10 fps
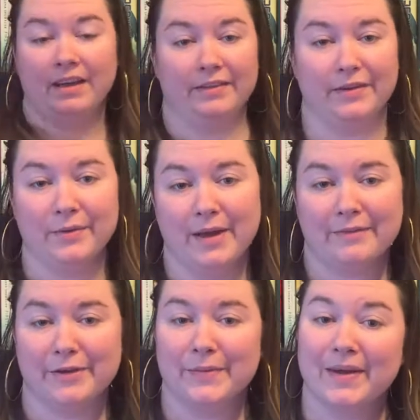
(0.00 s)
Hello
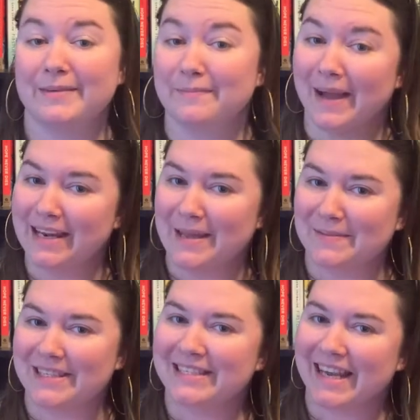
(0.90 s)
everyone, my name
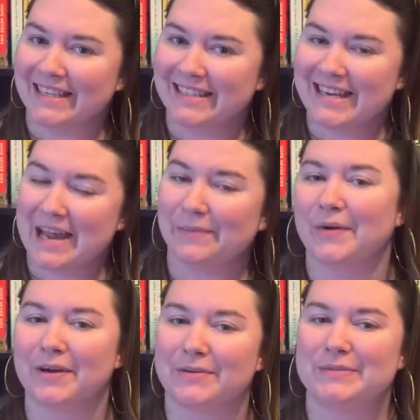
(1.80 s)
is Jessie and
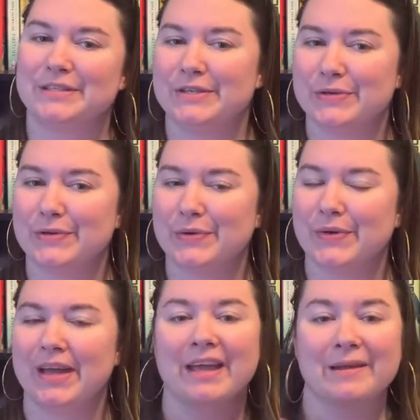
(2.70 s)
welcome
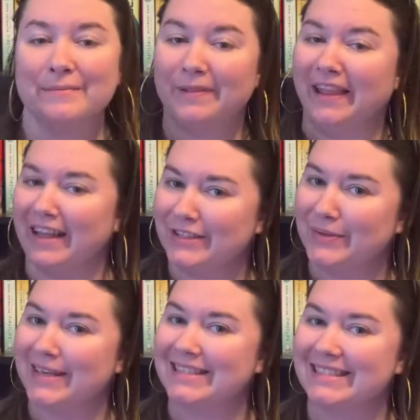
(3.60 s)
to Plot
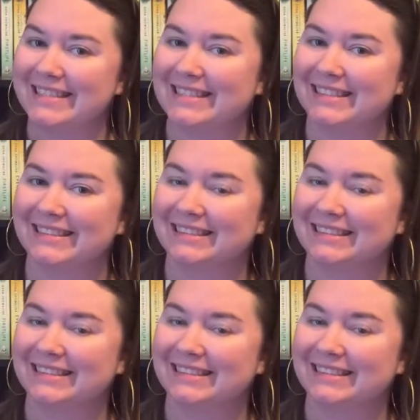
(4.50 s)
Twists.